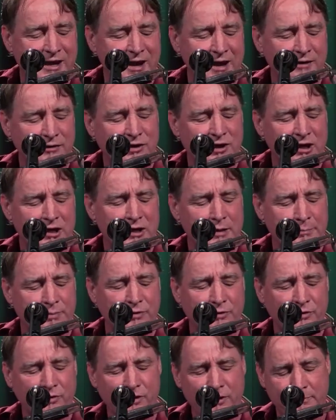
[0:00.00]
can't keep
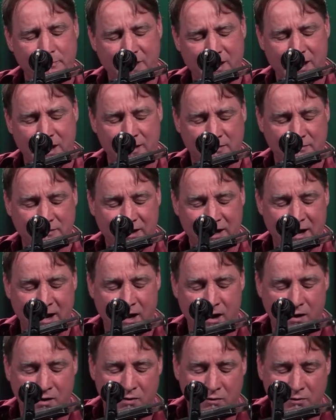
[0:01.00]
a good man down.